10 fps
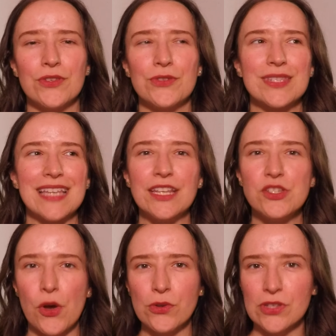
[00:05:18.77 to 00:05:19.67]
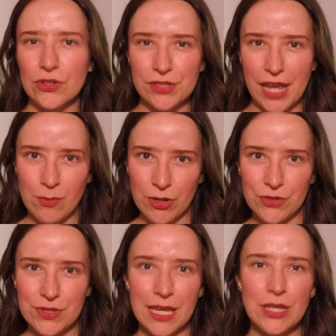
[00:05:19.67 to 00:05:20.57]
you say no to your neighbor,
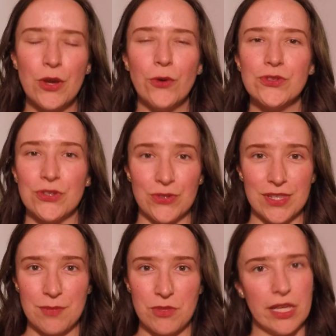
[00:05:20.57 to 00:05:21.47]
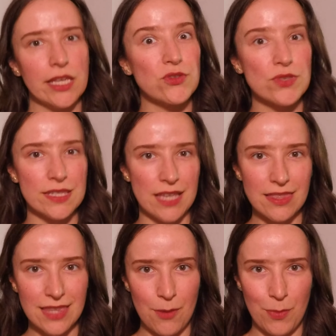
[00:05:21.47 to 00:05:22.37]
you say no to your sibling, you
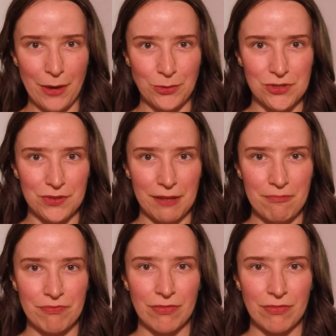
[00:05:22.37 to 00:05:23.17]
set that boundary.